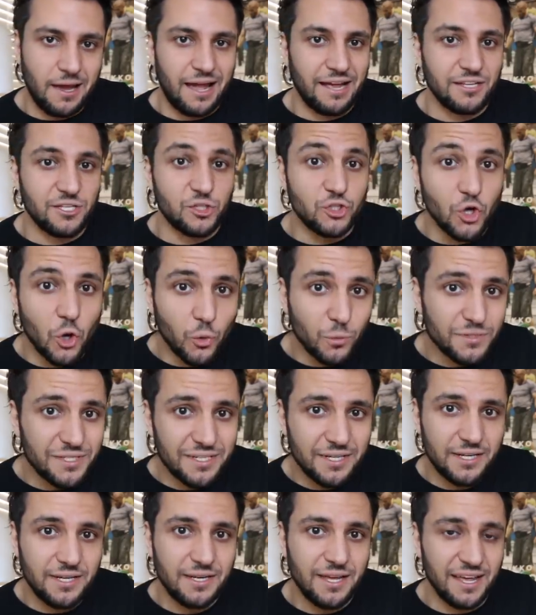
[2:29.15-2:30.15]
I
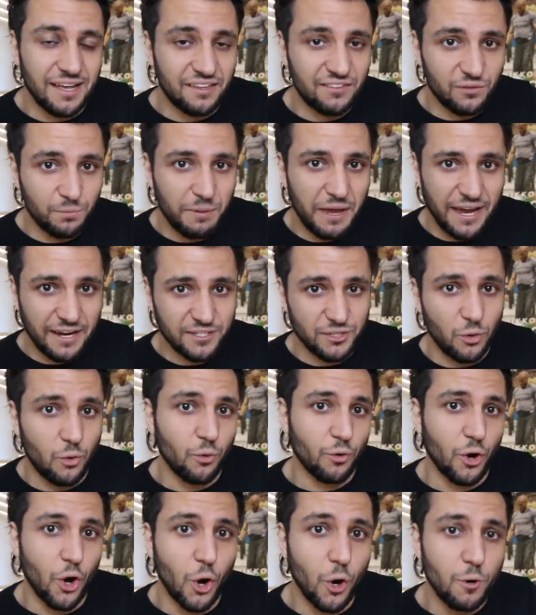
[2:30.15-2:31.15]
don't expect
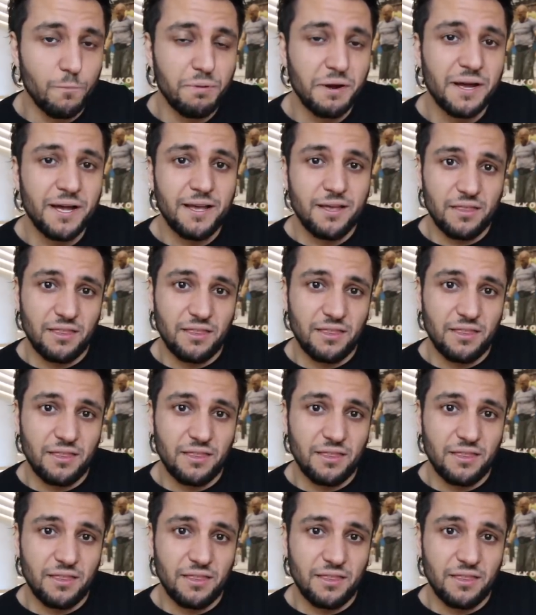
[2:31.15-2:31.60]
or hope